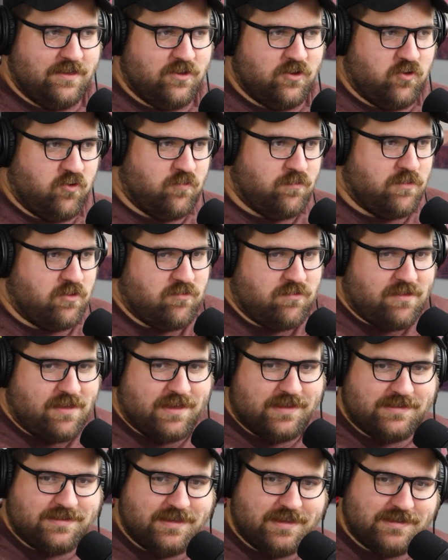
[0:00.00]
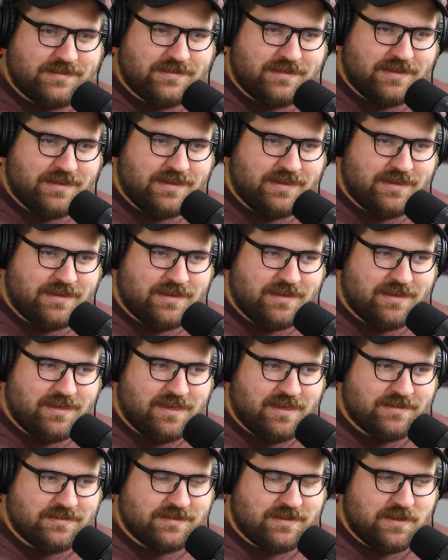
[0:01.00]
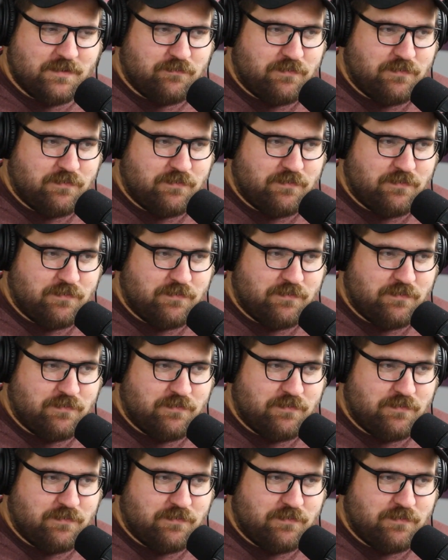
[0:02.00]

who moonlights as a uh, as a